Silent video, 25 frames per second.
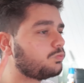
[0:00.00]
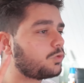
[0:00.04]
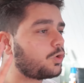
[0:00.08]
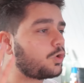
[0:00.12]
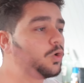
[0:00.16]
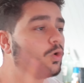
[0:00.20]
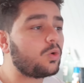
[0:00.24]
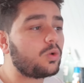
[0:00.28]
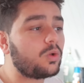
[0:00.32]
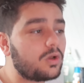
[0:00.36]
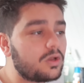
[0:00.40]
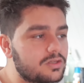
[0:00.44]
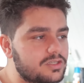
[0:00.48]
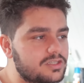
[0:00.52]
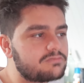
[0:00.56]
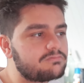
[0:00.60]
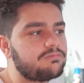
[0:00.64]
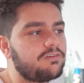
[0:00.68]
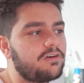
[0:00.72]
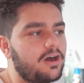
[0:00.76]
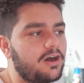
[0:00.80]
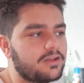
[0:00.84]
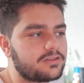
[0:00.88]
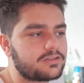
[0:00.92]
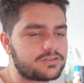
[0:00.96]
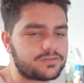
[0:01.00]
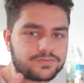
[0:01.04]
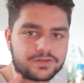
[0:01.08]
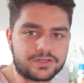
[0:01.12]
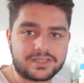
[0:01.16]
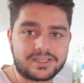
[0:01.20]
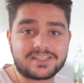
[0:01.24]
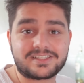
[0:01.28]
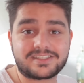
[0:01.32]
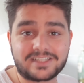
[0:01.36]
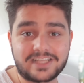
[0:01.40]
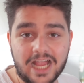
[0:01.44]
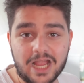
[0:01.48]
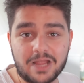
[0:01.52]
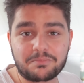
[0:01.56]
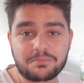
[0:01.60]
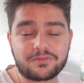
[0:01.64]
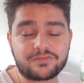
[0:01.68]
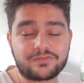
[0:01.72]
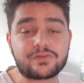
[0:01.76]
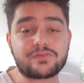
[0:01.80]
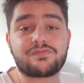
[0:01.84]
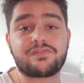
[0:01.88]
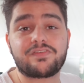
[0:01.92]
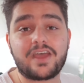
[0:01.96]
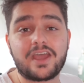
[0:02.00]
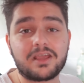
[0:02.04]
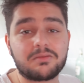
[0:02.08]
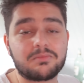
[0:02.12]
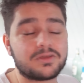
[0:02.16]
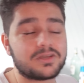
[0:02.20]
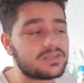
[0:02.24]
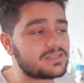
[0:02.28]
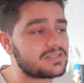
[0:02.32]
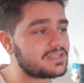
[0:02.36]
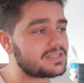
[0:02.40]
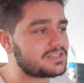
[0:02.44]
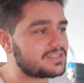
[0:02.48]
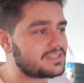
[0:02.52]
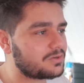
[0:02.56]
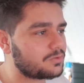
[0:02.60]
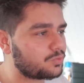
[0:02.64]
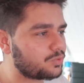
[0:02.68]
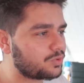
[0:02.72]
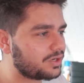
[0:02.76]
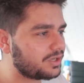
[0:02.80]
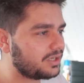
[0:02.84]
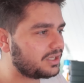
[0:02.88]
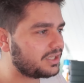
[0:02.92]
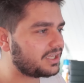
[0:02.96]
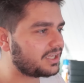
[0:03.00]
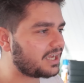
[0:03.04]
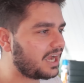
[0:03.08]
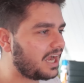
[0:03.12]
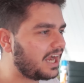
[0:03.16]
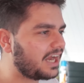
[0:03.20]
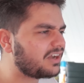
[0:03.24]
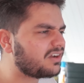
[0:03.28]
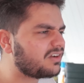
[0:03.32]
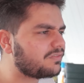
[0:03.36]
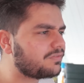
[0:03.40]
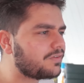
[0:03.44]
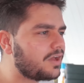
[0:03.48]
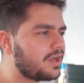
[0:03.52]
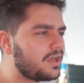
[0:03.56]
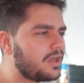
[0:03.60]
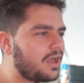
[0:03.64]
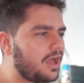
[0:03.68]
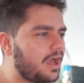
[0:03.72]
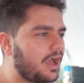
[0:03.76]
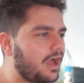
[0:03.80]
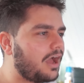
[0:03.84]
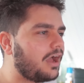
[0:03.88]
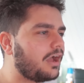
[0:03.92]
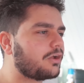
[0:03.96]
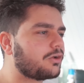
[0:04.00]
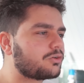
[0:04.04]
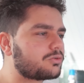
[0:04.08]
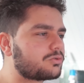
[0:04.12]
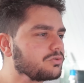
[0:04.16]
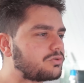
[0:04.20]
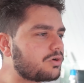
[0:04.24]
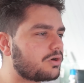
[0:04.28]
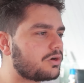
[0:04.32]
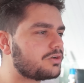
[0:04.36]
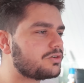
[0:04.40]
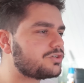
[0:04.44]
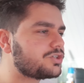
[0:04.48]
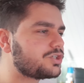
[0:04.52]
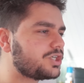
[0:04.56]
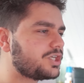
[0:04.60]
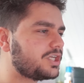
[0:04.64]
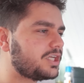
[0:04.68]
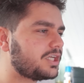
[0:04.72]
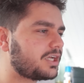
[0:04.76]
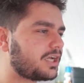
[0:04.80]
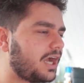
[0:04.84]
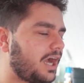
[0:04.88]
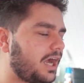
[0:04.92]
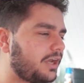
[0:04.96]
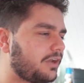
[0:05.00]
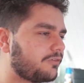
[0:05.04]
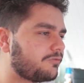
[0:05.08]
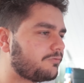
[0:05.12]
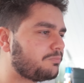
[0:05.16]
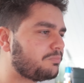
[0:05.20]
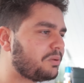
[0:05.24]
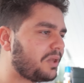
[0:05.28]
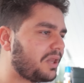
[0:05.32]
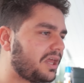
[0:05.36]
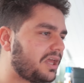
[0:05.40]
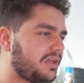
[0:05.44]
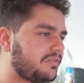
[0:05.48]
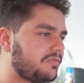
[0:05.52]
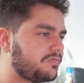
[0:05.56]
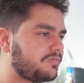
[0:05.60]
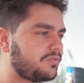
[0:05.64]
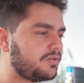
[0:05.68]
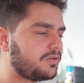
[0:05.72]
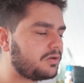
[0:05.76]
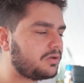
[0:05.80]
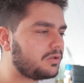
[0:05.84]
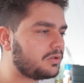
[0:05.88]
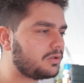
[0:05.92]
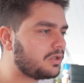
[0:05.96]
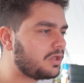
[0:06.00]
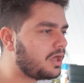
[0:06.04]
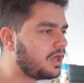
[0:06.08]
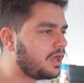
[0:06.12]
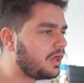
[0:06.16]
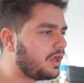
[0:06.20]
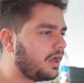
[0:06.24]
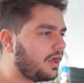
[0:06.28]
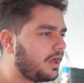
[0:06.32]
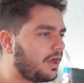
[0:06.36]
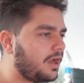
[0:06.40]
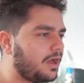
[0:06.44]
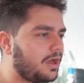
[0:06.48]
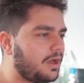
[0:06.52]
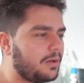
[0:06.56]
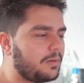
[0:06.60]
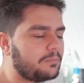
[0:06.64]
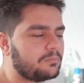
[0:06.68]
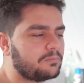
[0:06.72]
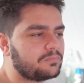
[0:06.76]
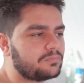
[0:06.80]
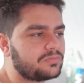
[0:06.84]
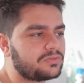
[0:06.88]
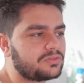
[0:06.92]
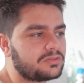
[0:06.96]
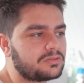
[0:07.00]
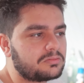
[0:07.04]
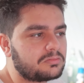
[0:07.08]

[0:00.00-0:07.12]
coolest fonts for this type of effect because it's a really kind of uh, grungy, kind of playful, um,